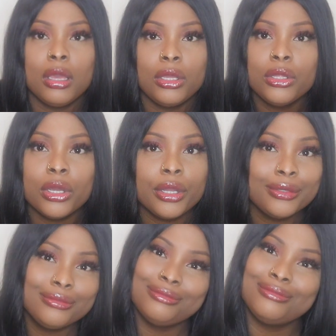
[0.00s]
you
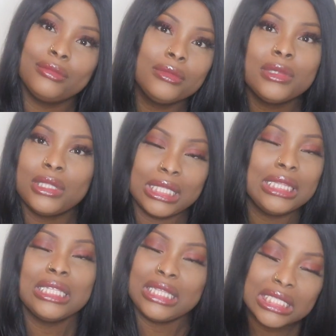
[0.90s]
know,
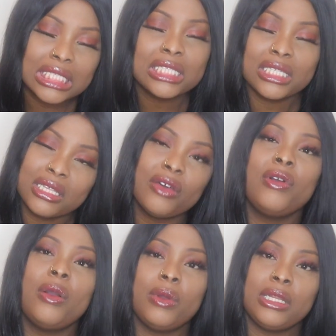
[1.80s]
this is the stuff
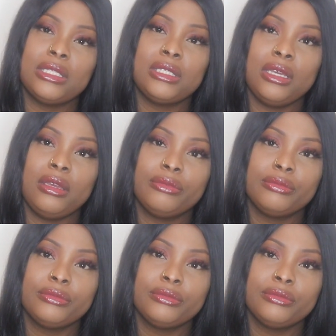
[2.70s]
I want to see.